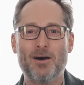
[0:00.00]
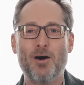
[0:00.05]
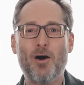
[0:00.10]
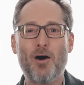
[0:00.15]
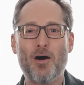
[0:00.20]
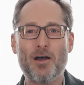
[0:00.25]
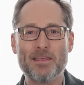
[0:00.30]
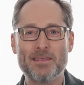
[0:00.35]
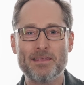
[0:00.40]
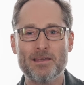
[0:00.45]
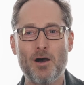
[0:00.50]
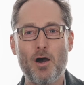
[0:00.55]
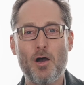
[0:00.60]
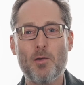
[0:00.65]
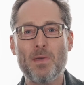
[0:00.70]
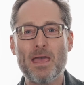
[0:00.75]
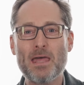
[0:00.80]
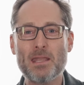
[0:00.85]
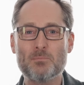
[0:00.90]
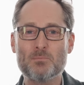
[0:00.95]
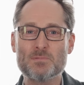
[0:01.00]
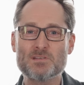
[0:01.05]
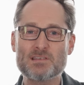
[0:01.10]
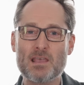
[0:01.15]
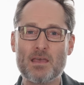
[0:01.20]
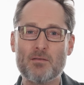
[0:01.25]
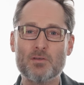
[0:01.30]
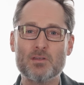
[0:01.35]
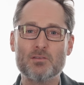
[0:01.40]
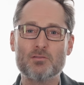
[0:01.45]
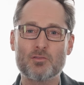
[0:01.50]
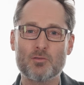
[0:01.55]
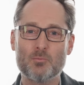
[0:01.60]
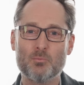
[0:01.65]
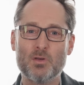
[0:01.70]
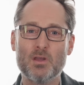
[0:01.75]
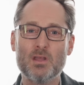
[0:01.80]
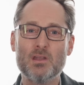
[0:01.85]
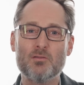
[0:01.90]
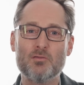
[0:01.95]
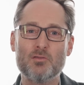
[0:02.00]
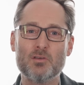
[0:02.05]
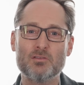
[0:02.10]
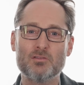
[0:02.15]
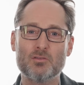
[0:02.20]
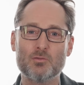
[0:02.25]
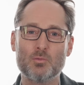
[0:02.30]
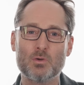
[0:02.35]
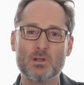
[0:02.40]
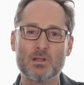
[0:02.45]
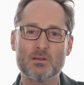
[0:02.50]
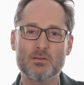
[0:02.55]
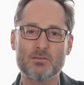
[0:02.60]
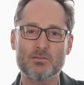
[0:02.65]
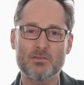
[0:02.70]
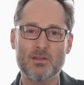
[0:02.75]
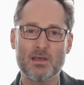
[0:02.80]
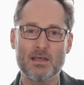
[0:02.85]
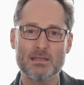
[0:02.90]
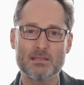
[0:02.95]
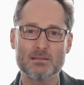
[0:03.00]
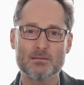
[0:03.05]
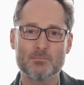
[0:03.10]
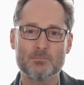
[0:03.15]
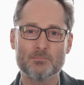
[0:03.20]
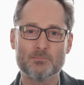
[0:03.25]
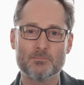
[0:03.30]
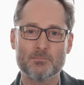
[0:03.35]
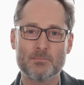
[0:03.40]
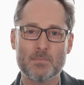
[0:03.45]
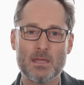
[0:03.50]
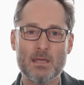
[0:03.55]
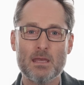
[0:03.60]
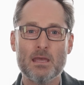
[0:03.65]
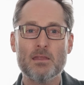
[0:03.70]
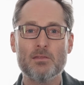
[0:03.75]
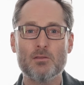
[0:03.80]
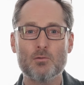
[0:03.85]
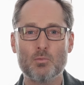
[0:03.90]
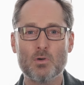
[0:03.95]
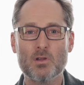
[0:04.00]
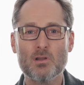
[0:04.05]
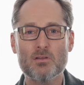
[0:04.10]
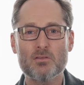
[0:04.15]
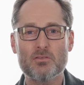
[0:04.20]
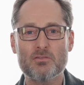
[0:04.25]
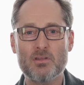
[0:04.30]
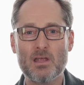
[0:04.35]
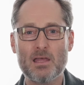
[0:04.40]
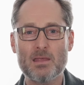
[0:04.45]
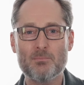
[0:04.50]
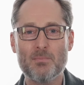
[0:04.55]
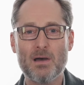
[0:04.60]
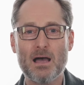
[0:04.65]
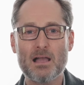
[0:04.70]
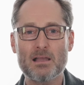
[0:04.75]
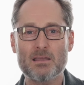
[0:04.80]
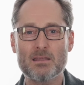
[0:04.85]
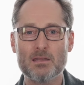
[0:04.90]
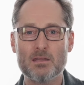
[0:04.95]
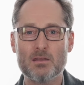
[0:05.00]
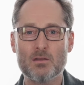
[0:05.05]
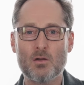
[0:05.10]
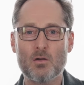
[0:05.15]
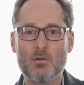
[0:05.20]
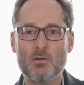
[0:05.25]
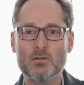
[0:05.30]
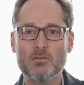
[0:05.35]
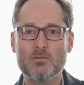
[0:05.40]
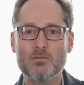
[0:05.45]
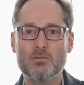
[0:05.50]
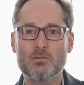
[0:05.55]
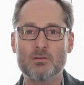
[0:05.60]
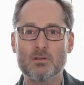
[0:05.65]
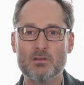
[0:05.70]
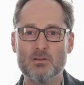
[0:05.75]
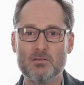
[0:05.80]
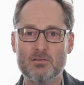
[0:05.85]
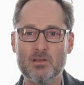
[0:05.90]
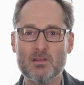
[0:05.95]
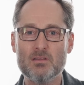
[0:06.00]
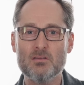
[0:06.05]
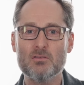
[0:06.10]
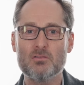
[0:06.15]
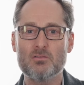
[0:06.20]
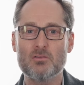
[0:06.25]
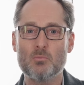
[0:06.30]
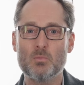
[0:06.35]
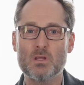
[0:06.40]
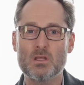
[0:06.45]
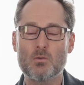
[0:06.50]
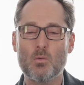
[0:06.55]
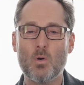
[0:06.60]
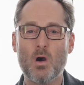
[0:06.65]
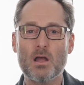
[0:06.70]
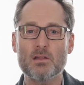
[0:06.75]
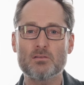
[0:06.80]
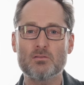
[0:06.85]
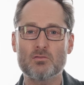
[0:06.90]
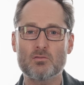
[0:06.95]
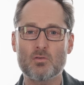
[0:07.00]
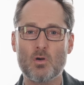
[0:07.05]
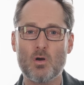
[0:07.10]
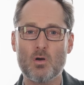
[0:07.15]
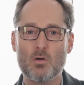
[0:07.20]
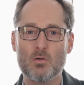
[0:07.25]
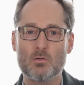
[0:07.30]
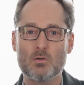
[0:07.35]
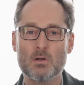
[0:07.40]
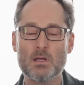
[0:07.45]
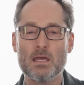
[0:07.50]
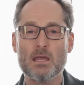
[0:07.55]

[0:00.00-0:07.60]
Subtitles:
Hi, I'm Adam Savage from Peter Fisher Real Estate. The real estate market in Orange continues to be quite strong,